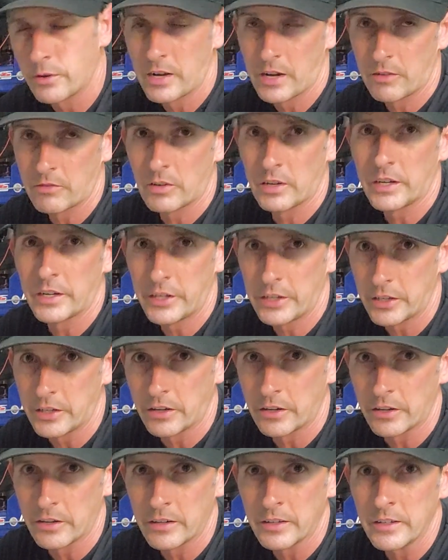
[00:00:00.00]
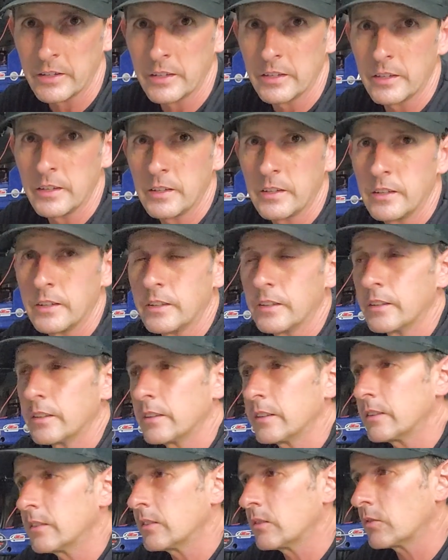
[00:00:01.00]
ever hear
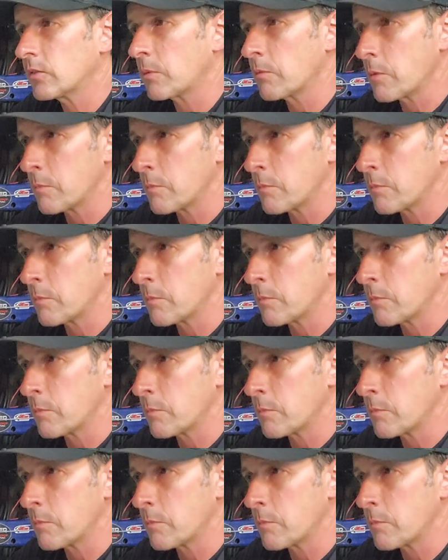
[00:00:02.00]
from a